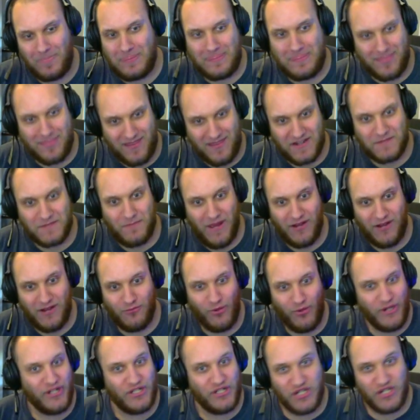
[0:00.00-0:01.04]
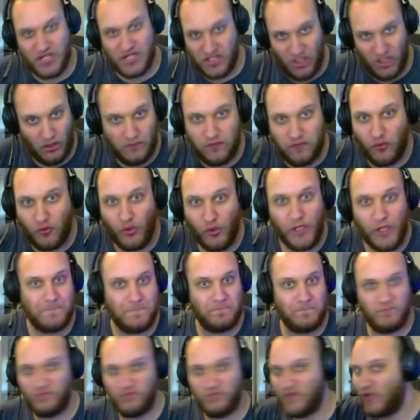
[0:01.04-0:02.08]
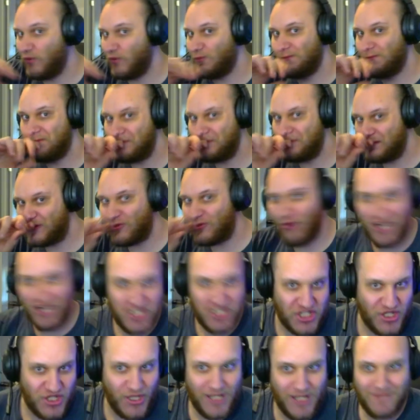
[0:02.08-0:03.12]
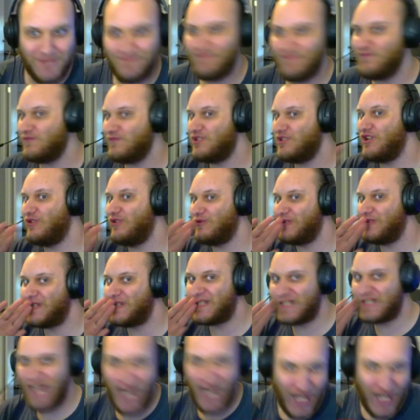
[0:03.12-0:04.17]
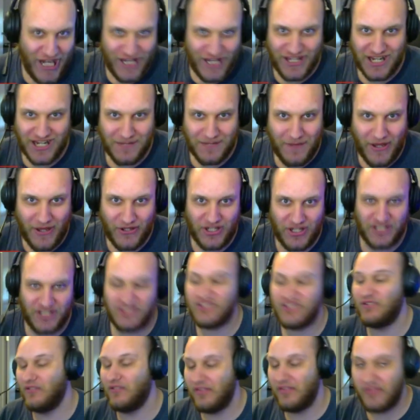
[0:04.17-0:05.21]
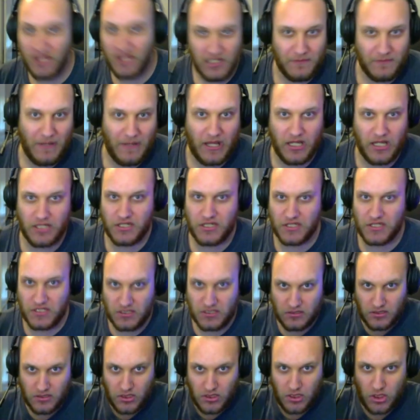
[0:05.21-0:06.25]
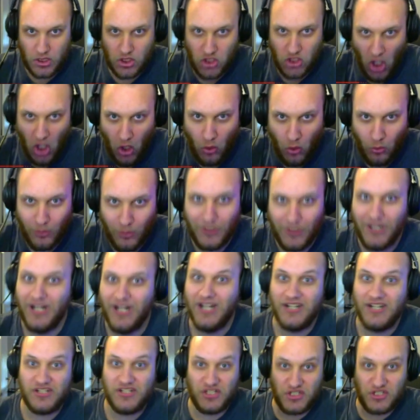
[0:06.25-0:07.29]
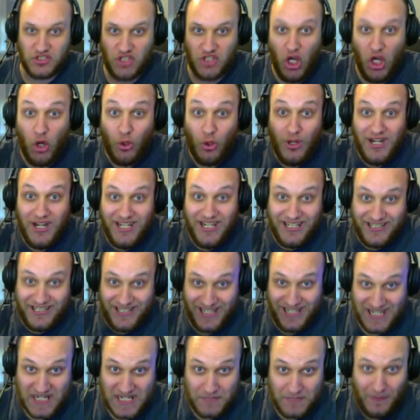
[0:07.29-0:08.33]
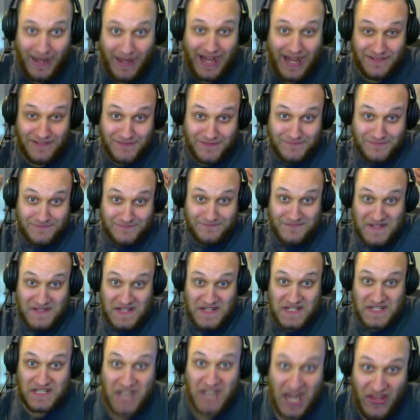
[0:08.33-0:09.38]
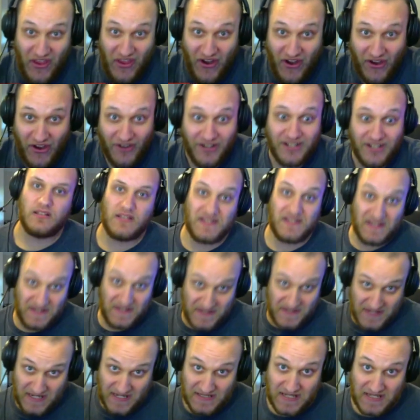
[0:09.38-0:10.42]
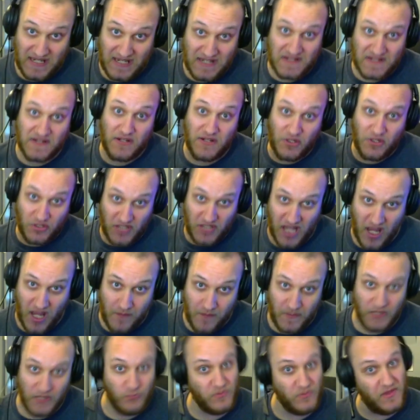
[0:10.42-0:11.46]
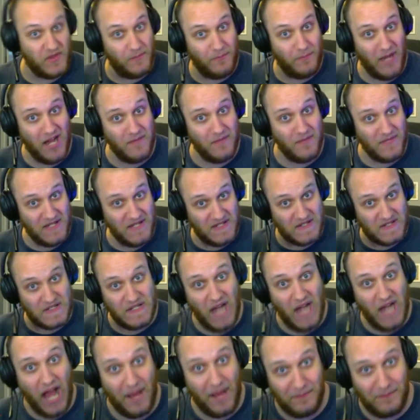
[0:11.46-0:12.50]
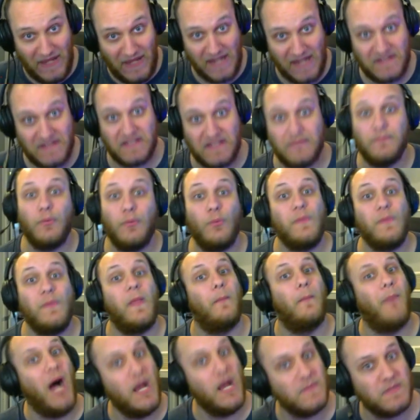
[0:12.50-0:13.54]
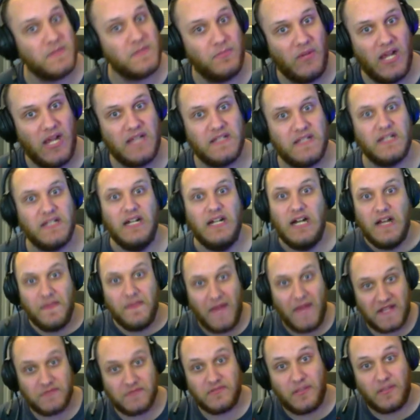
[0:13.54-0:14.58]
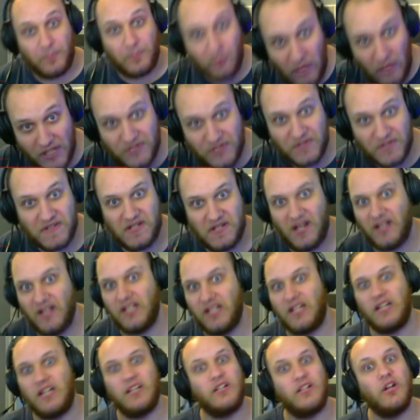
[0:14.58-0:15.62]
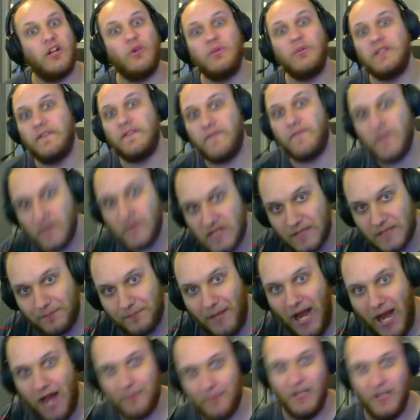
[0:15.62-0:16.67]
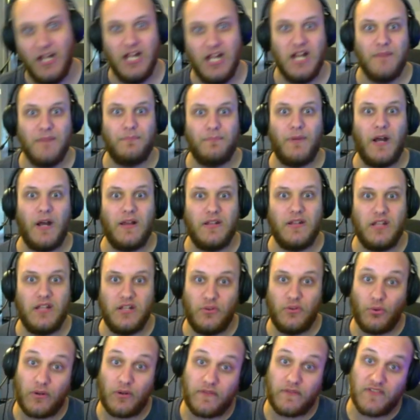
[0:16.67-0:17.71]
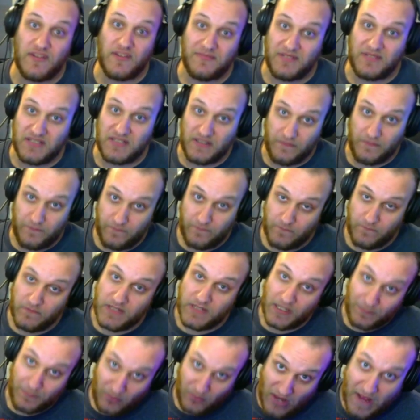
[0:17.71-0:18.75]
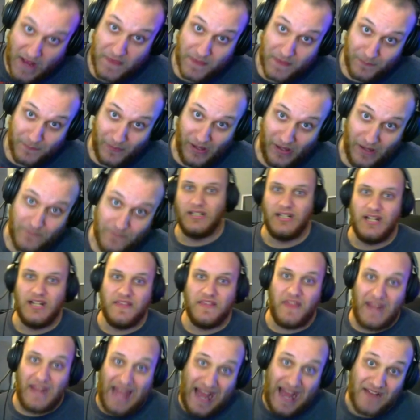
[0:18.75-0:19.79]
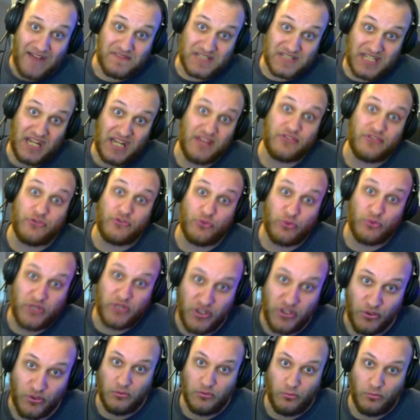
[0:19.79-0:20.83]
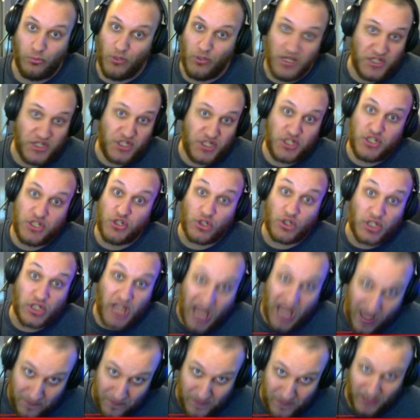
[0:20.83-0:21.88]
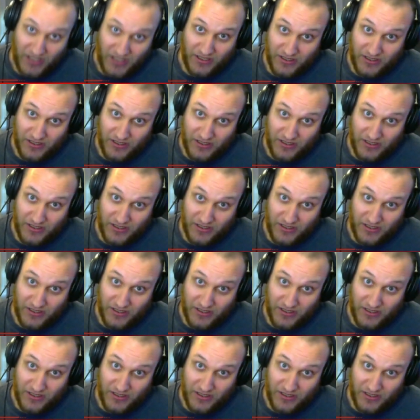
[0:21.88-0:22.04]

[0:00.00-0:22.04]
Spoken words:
Just pick one and just go for it. Don't question it. Don't say anything about it. Don't think about it. Just go. Just go. Get a spot. Stay there. Because at CTs, you're camping when the bomb is not planted. But when the bomb's planted, that's when the pressure's on. You got to go and defuse the bomb. But in order for them to plant the bomb, they have to get through you, which you're camping.